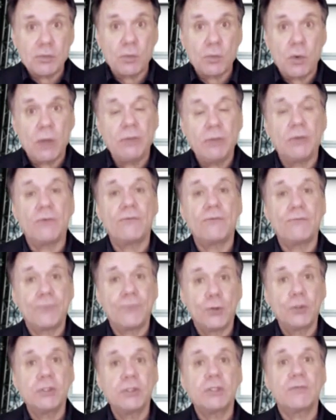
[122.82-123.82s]
has won their
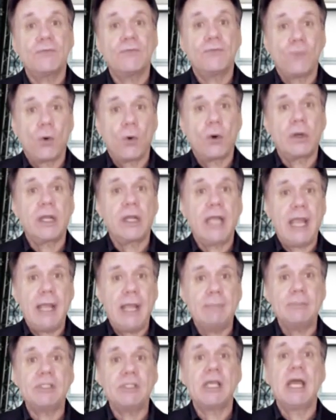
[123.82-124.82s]
first 4
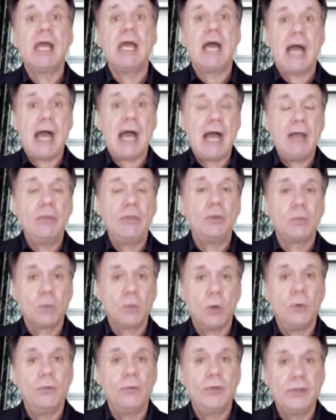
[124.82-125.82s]
games on the
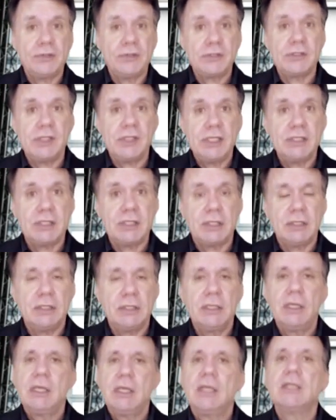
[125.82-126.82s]
road this season.
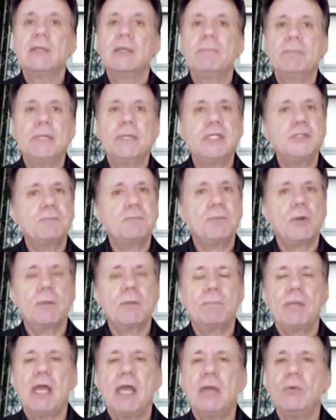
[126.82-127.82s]
The
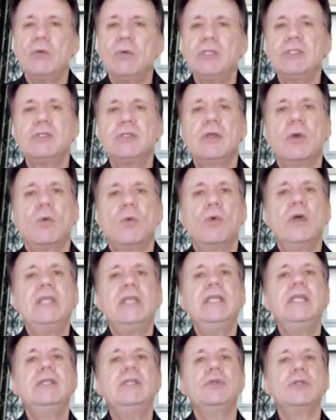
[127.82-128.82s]
Pittsburgh Penguins,
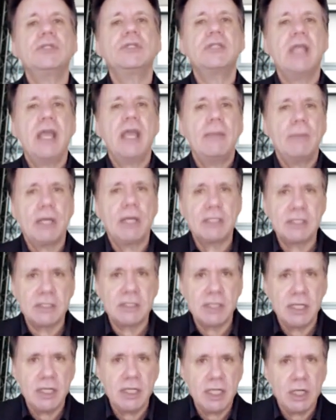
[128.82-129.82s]
what can you say about
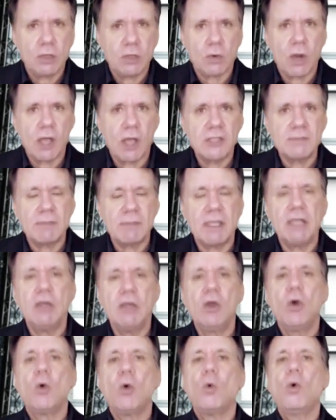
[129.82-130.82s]
Sidney
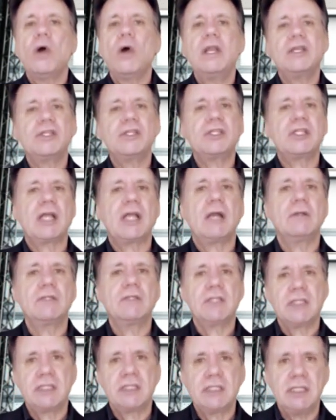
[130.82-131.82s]
Crosby? What a start
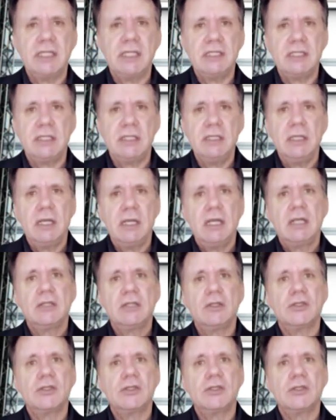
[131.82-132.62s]
to the season.